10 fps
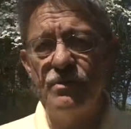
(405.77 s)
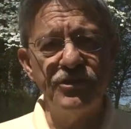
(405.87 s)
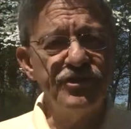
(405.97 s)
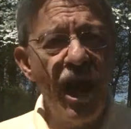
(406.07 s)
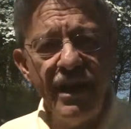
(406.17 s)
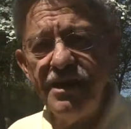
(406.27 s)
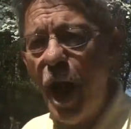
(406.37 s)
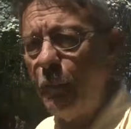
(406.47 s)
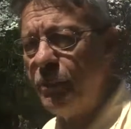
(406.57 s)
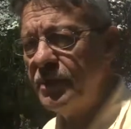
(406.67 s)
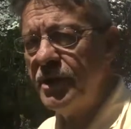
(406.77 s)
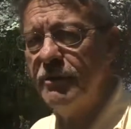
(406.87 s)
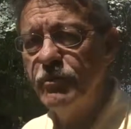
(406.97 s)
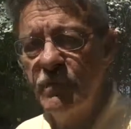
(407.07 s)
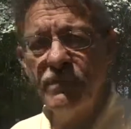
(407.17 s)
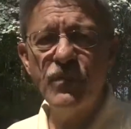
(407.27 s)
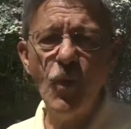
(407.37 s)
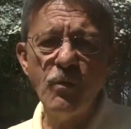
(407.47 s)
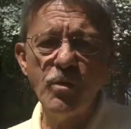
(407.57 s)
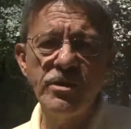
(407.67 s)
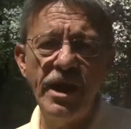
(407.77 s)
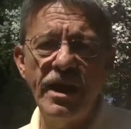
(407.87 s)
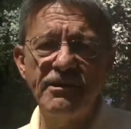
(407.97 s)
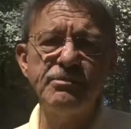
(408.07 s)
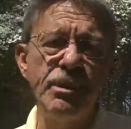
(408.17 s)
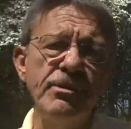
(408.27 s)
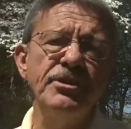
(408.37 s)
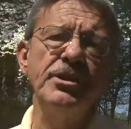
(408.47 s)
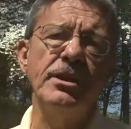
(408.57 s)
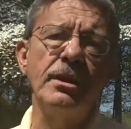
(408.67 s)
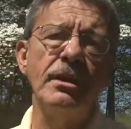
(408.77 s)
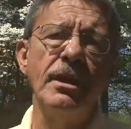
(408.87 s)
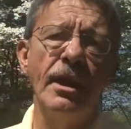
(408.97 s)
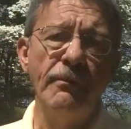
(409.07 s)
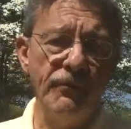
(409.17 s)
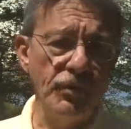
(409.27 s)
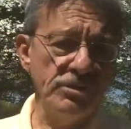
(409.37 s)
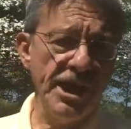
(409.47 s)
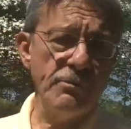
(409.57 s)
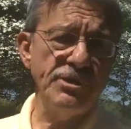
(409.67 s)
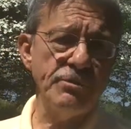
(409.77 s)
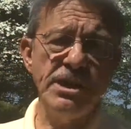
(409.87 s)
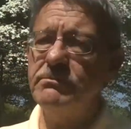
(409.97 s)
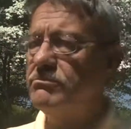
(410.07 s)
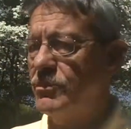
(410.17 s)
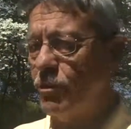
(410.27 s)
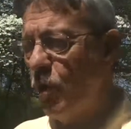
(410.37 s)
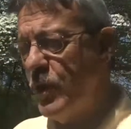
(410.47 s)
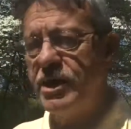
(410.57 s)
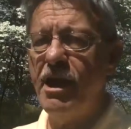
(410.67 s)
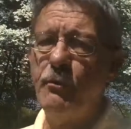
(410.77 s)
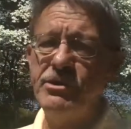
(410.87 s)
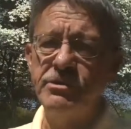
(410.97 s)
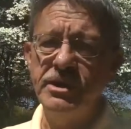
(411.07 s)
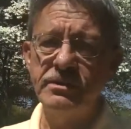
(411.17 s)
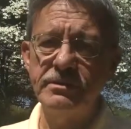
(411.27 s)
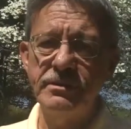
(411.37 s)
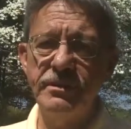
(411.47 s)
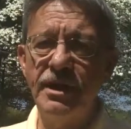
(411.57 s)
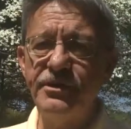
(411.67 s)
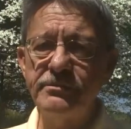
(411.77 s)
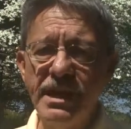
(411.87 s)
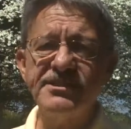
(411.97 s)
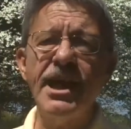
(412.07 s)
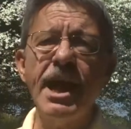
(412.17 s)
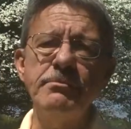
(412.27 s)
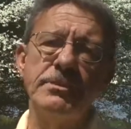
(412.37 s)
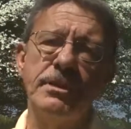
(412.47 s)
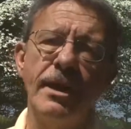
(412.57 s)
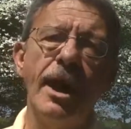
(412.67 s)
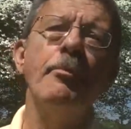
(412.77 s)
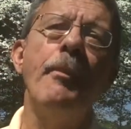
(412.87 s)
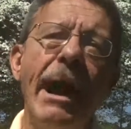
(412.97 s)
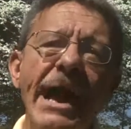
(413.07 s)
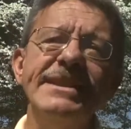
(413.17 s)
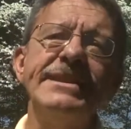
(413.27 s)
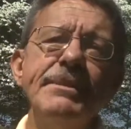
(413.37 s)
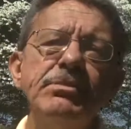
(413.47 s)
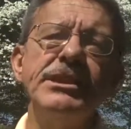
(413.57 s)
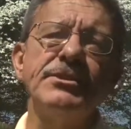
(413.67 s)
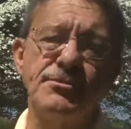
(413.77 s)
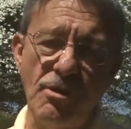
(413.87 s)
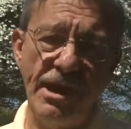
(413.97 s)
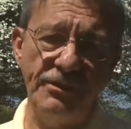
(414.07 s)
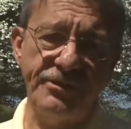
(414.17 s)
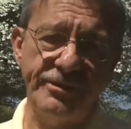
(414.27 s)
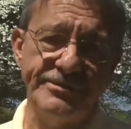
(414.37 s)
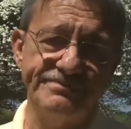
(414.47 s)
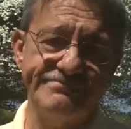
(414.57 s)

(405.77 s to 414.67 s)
signing up and moving forward and experiencing a full day retreat or a weekend retreat. Until next time, abide deeply in Christ.